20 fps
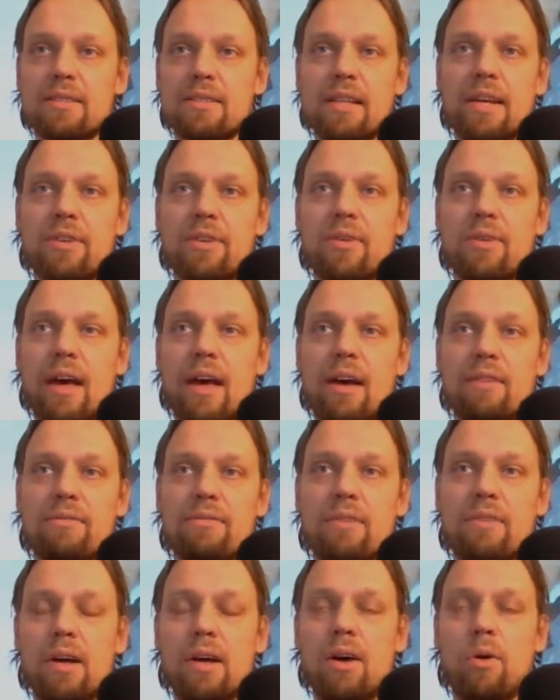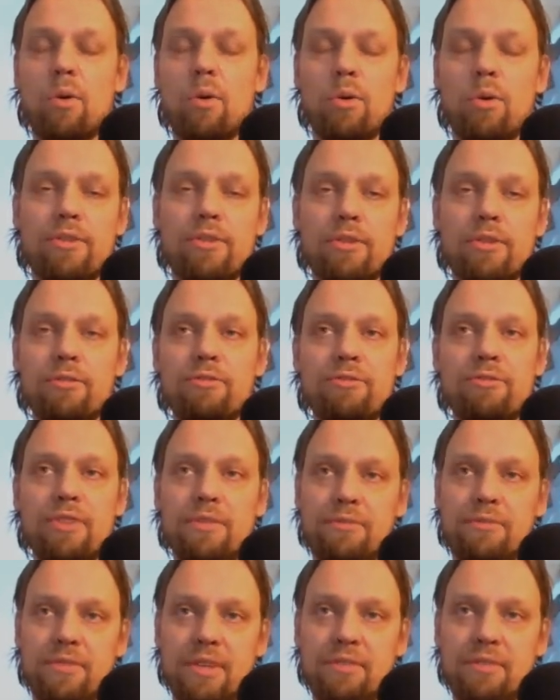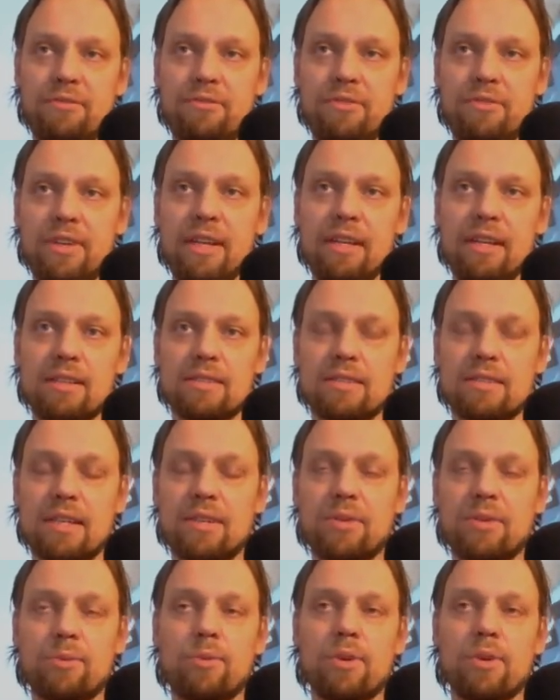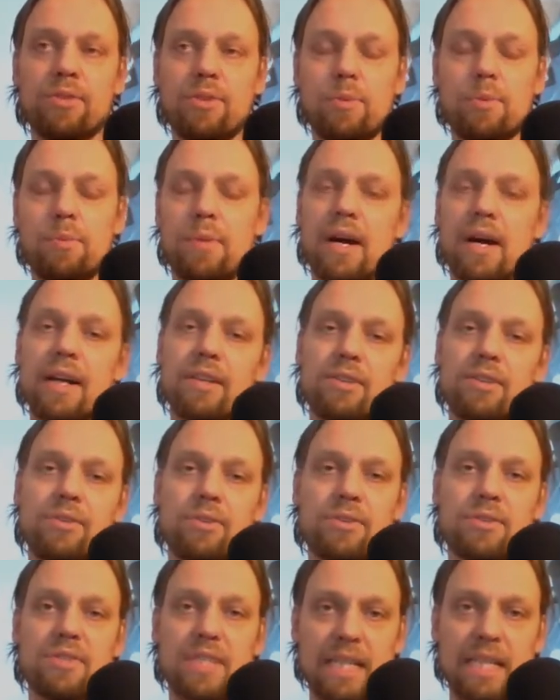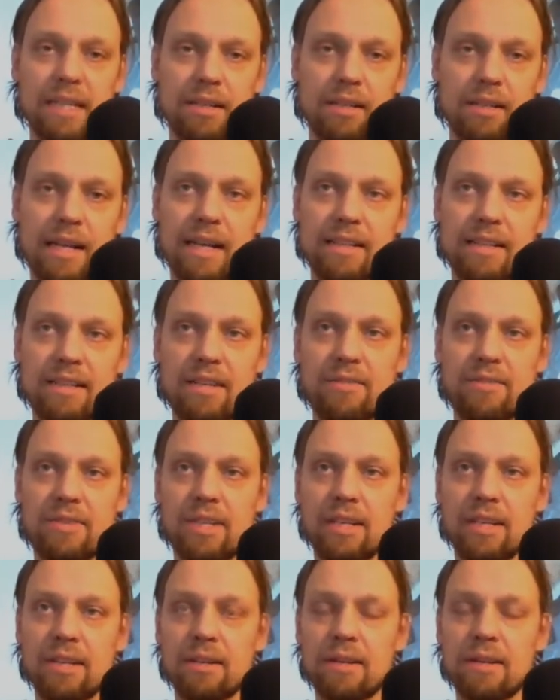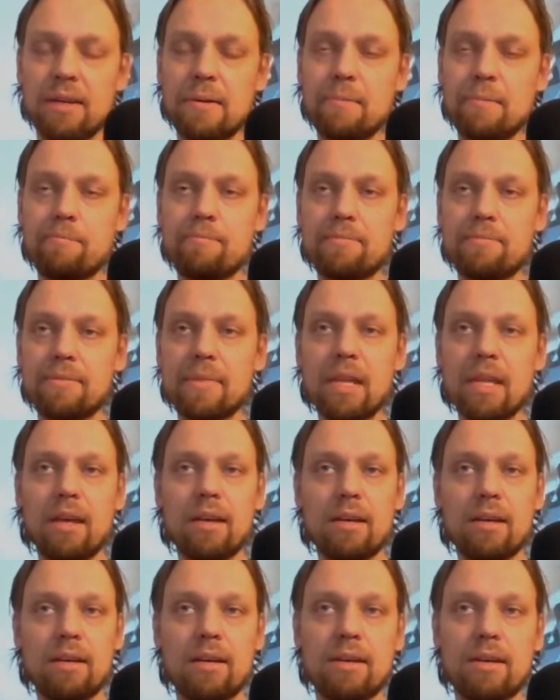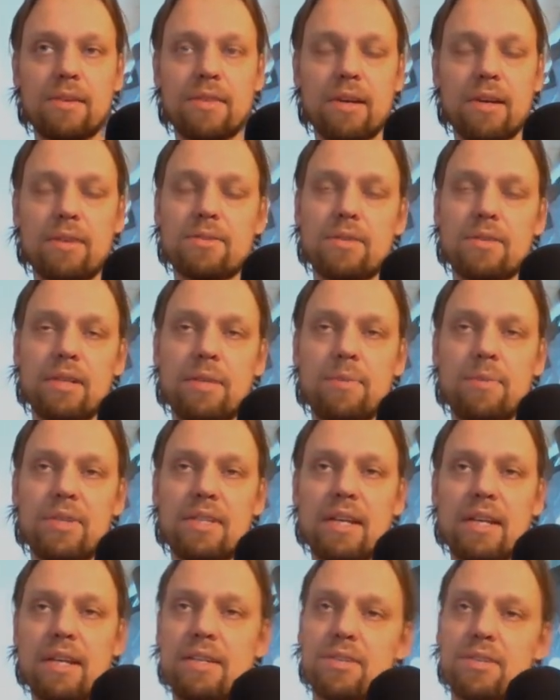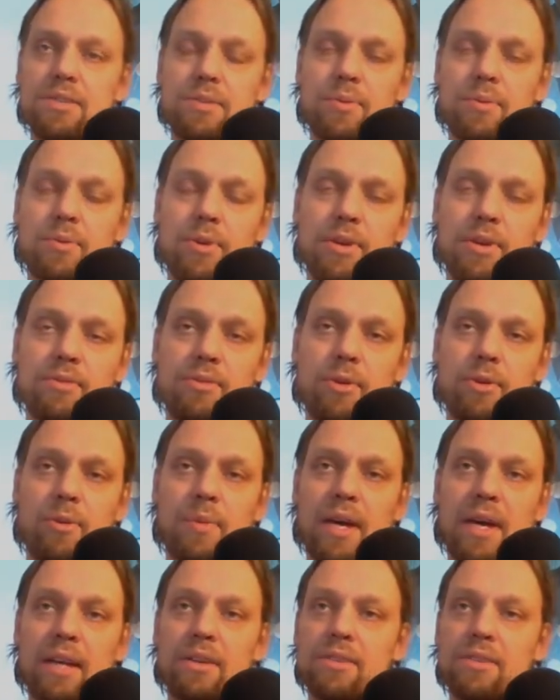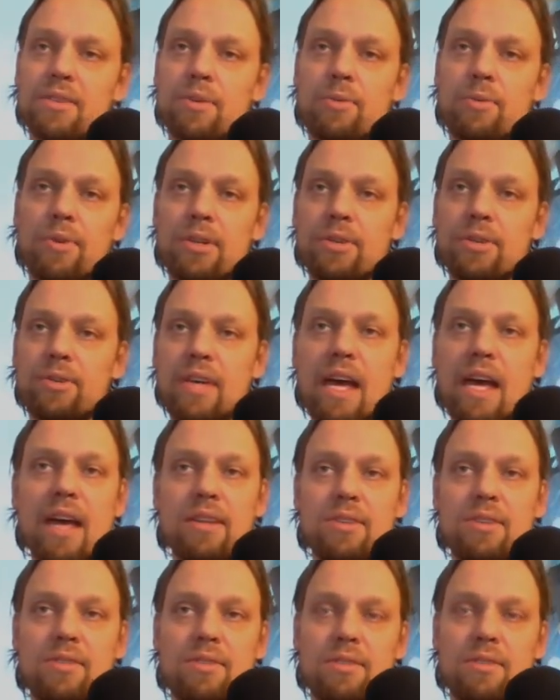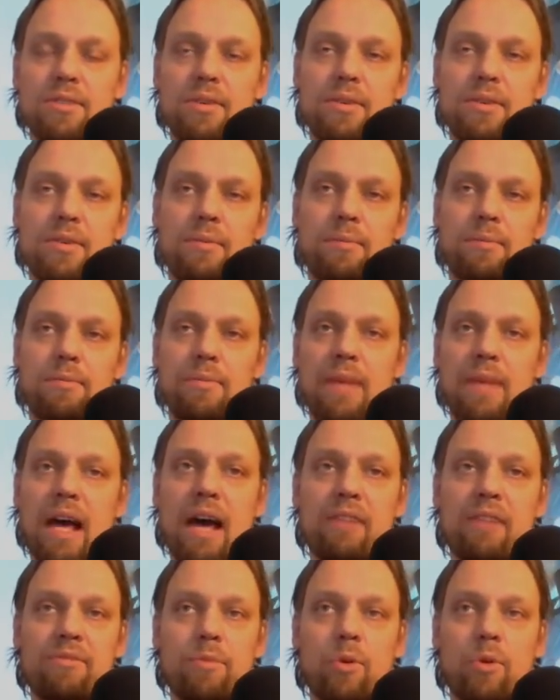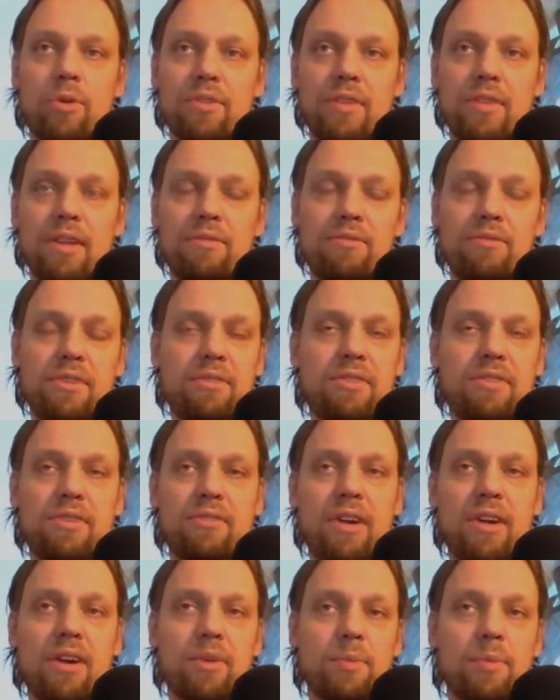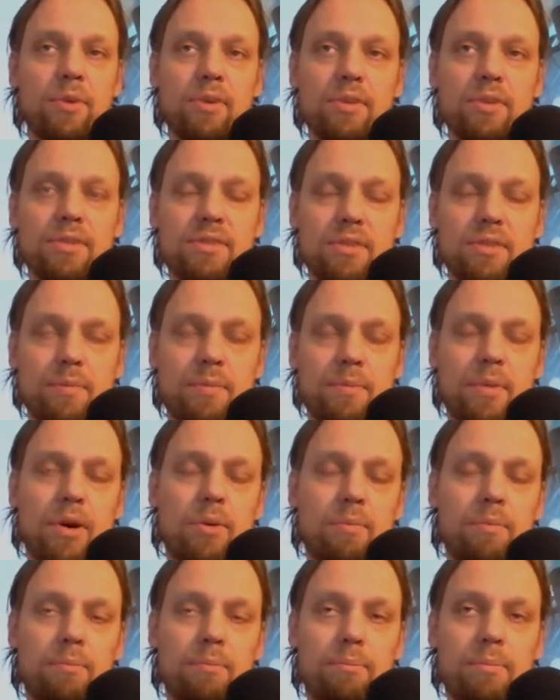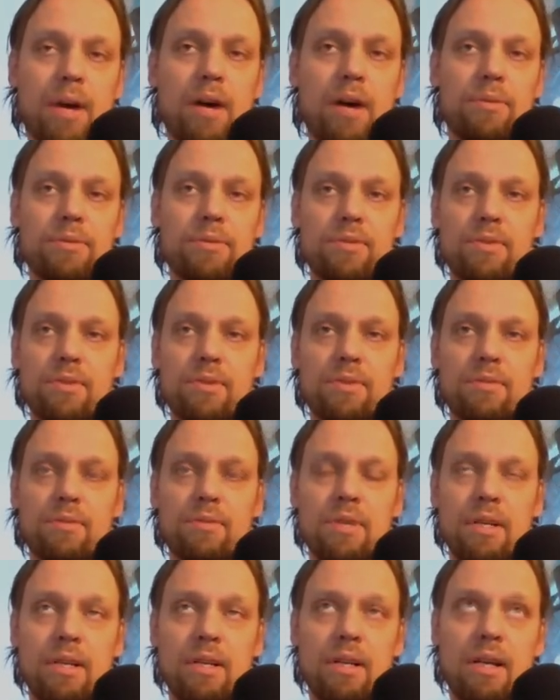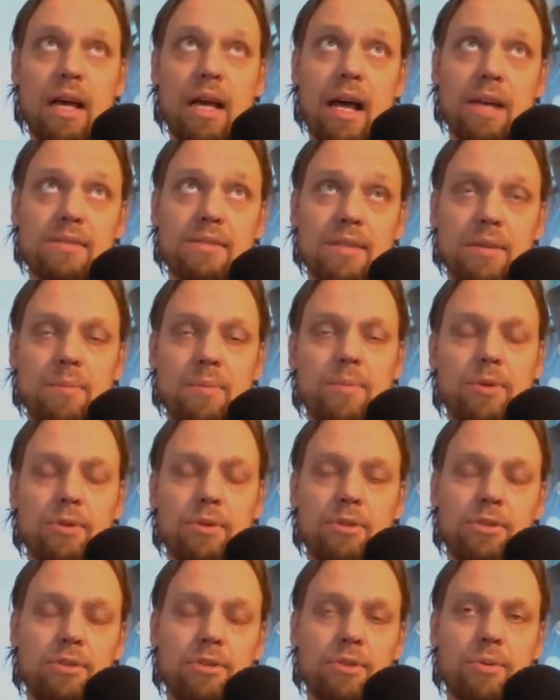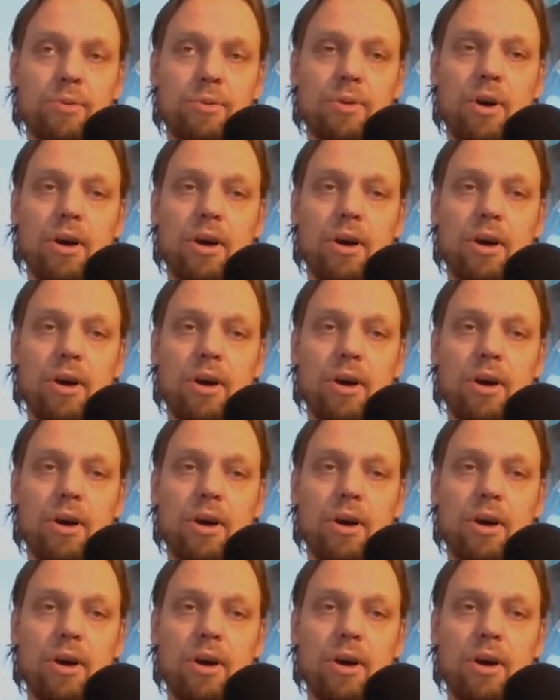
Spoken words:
like you have over 50 fields that you want to bind to a single activity. There's a limitation to Workflow Manager where you can't have more than 50 variables bound as input to